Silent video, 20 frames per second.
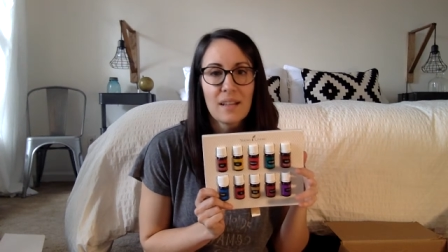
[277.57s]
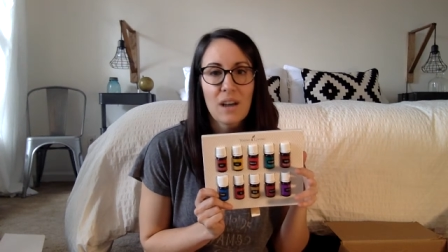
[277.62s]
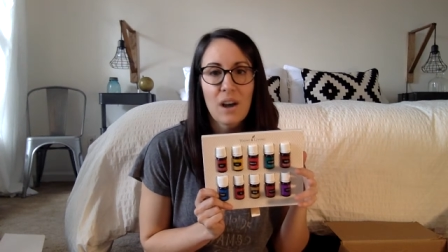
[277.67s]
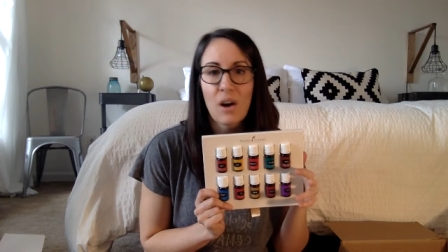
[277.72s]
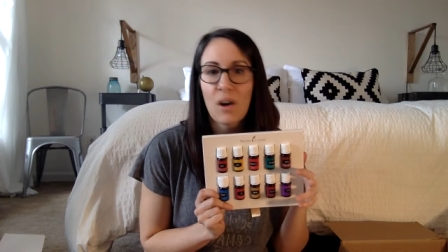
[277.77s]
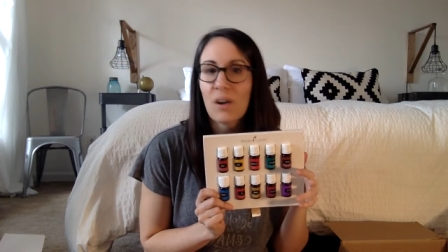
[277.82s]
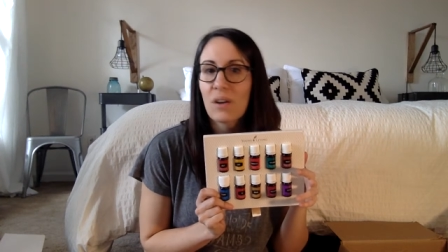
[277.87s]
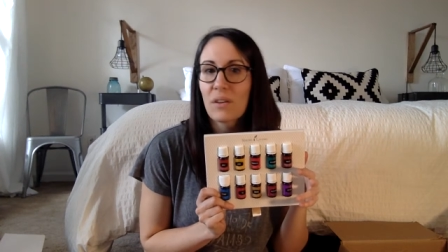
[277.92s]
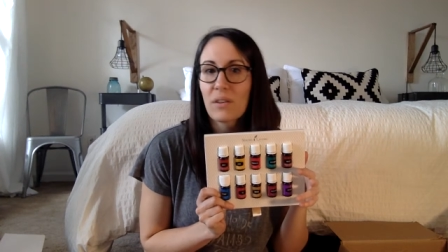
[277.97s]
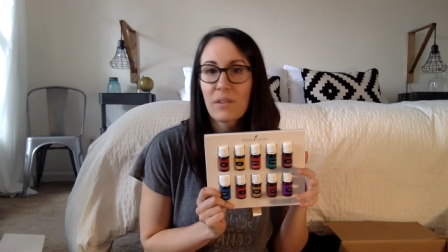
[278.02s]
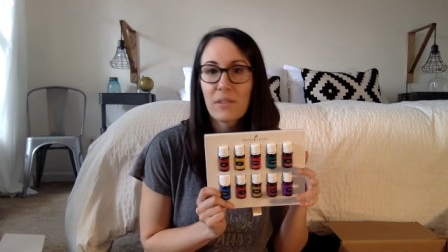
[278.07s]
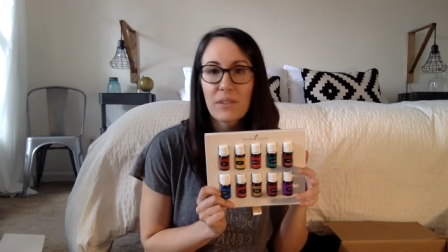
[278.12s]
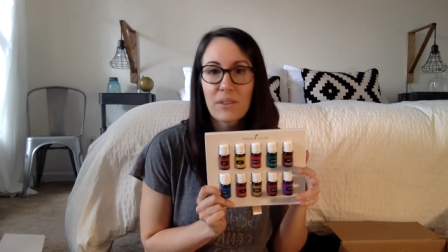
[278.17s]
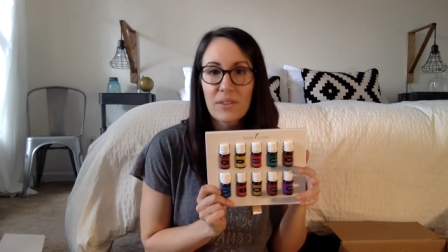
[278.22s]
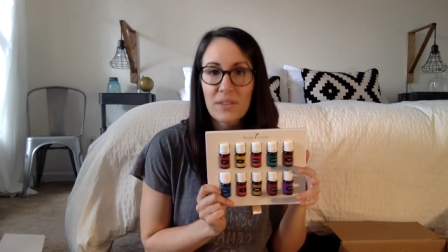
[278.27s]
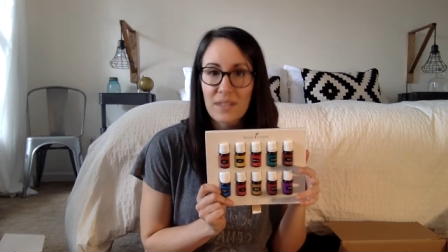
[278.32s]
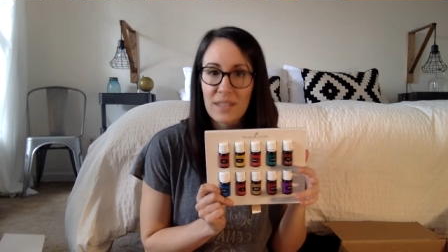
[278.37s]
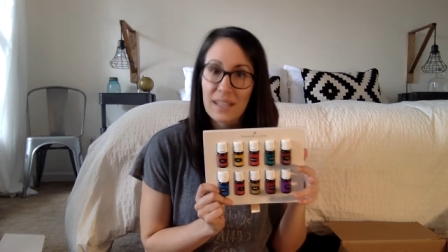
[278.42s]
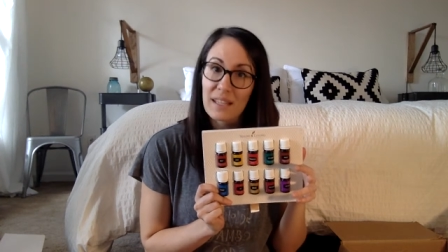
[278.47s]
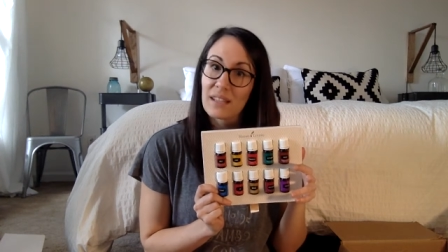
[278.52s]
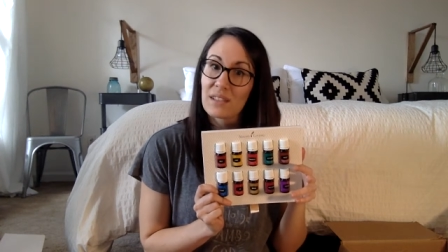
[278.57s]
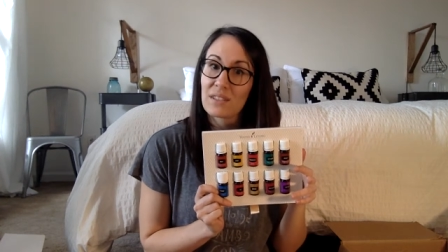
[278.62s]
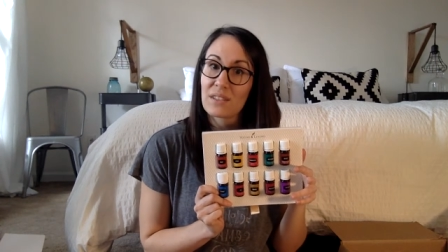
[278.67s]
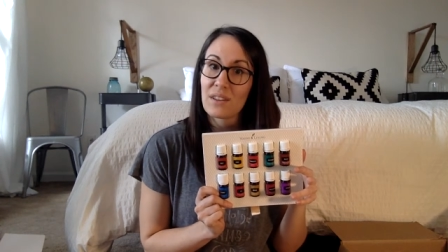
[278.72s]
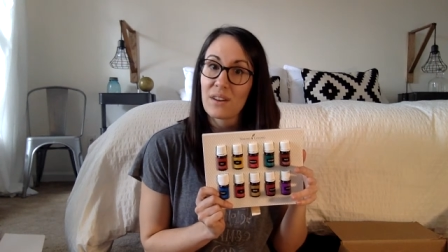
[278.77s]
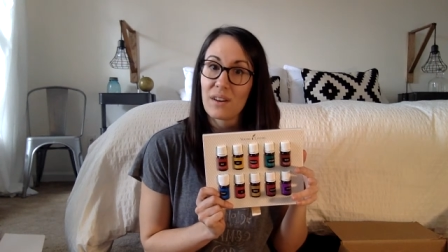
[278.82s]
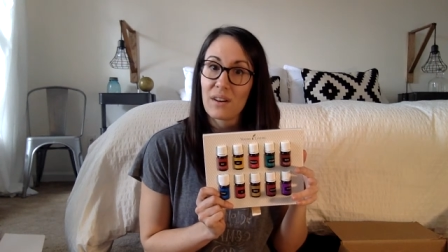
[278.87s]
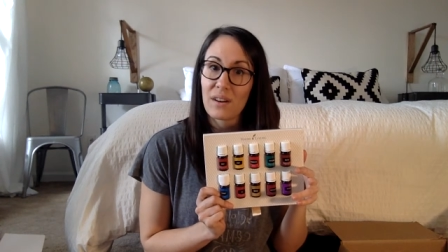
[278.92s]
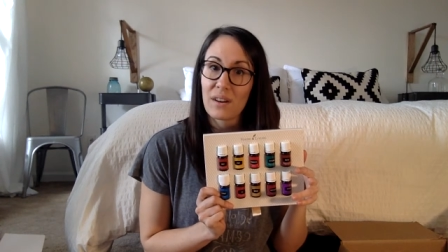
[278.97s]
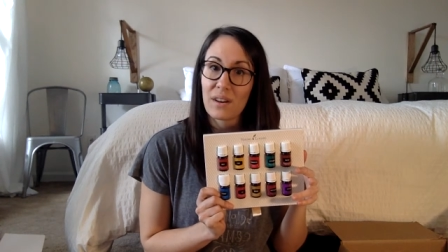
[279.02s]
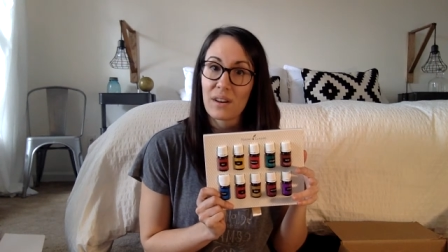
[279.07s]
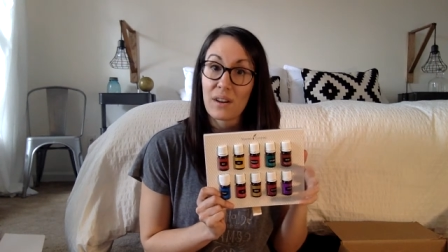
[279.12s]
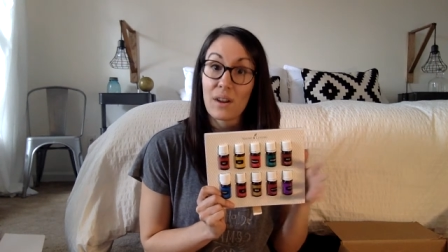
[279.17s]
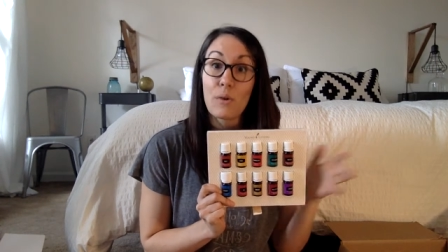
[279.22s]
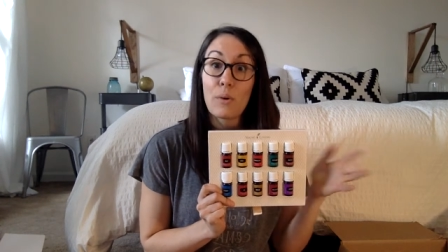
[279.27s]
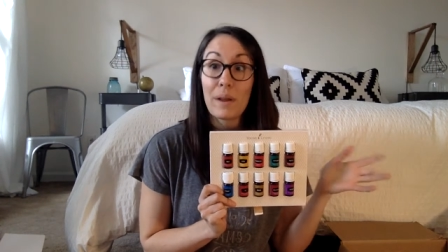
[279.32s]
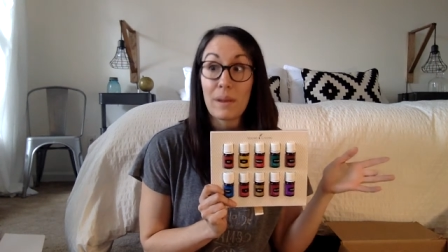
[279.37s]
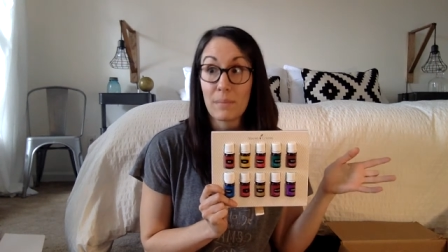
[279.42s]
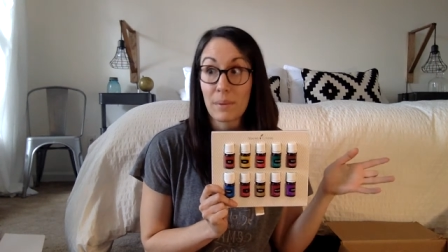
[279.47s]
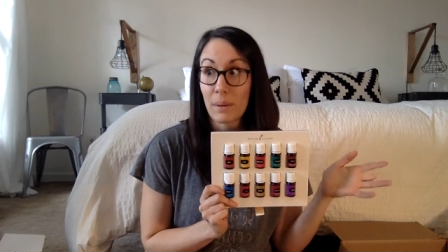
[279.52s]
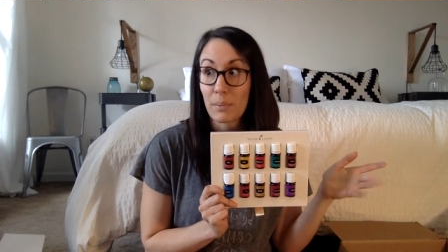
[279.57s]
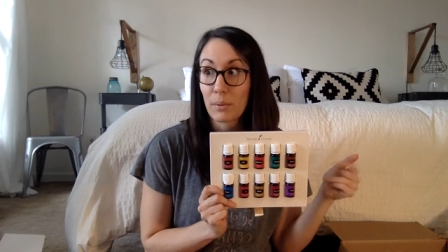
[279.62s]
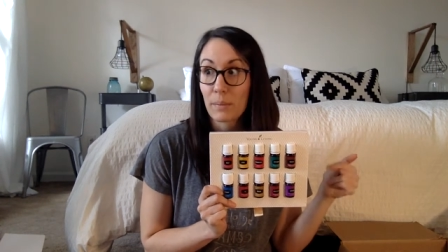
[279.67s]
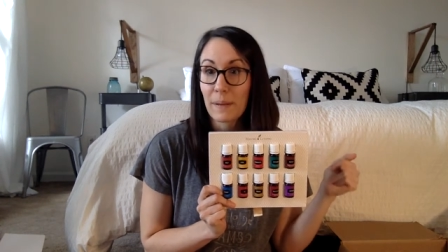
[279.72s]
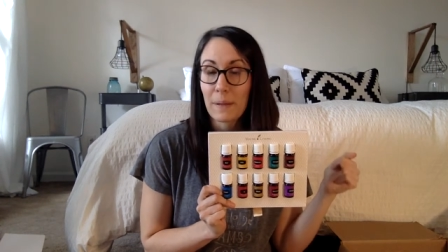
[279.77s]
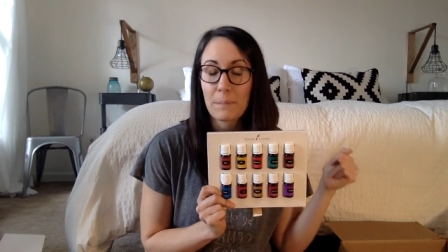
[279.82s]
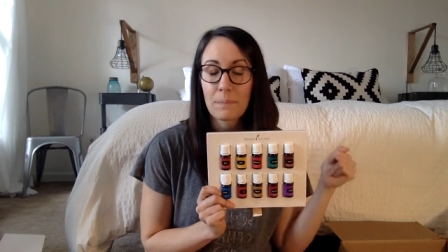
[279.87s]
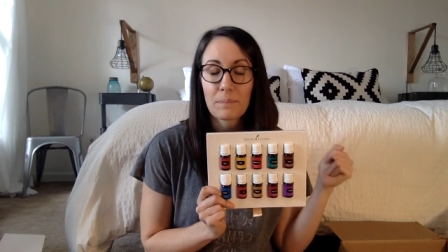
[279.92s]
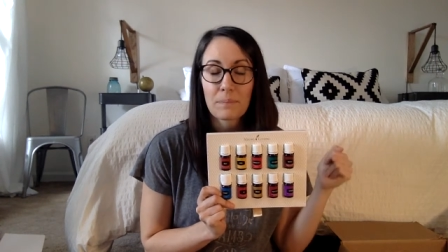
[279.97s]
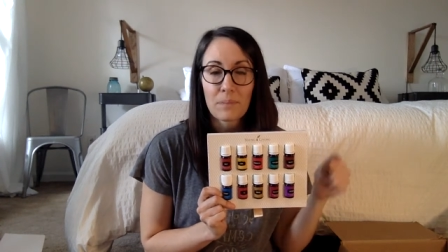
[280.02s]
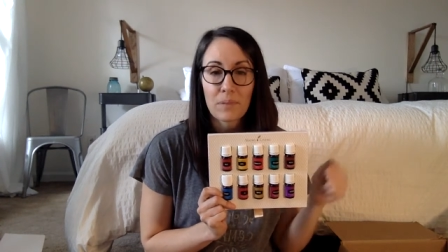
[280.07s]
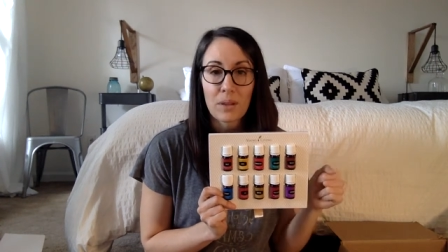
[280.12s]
All of those things are oh and peppermint